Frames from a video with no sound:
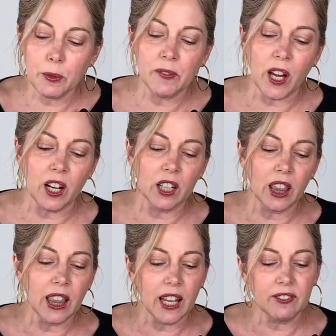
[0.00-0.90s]
we've got our
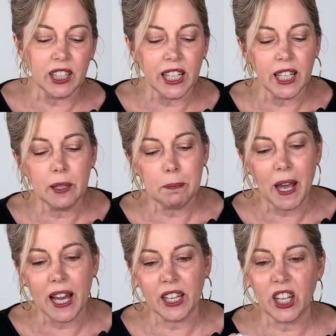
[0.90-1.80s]
lovely
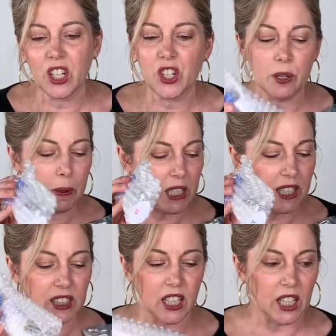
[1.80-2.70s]
packaged
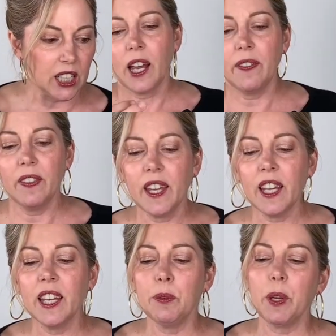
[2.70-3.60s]
Bio-Sonic. And
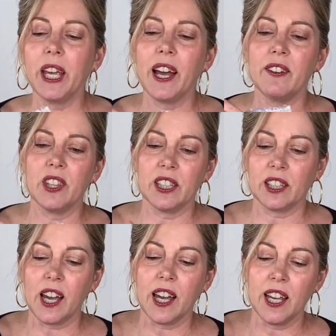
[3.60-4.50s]
then we have this
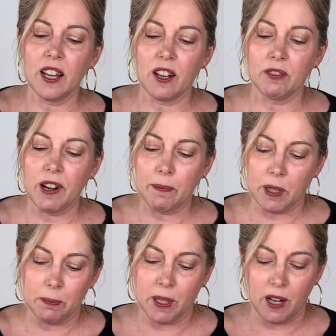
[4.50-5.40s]
guy all wrapped
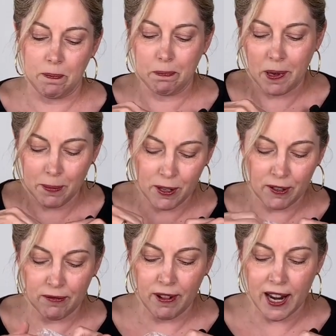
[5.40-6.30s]
up in our
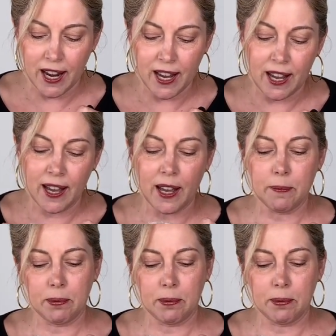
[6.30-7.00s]
bubble wrap.